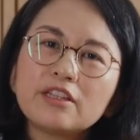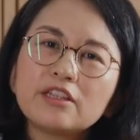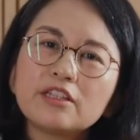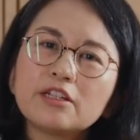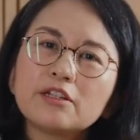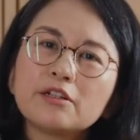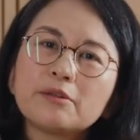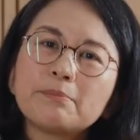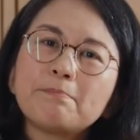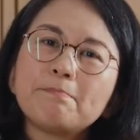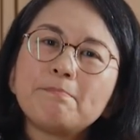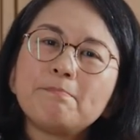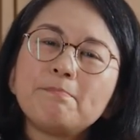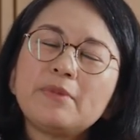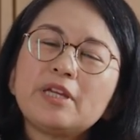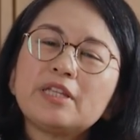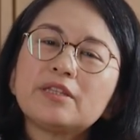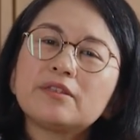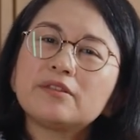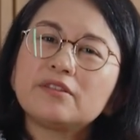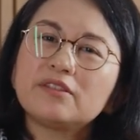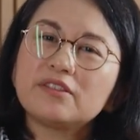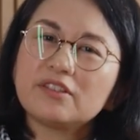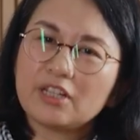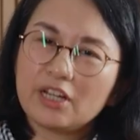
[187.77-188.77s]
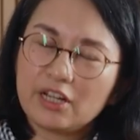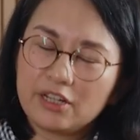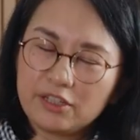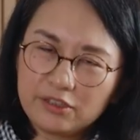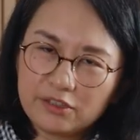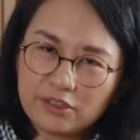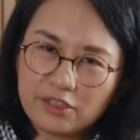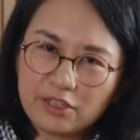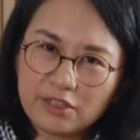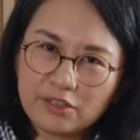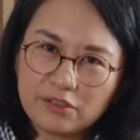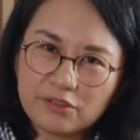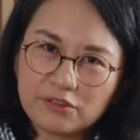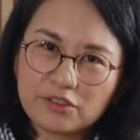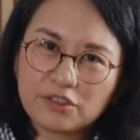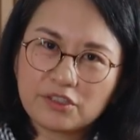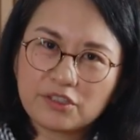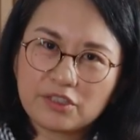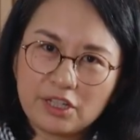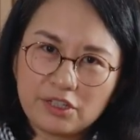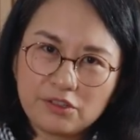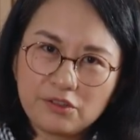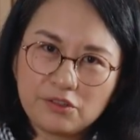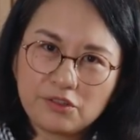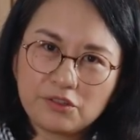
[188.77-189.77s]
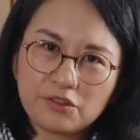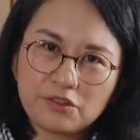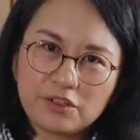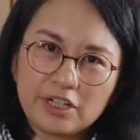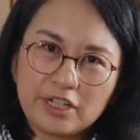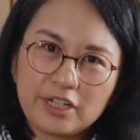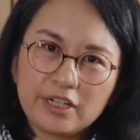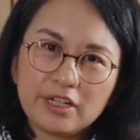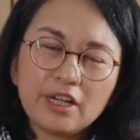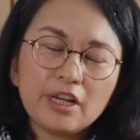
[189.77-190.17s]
the mid-19th century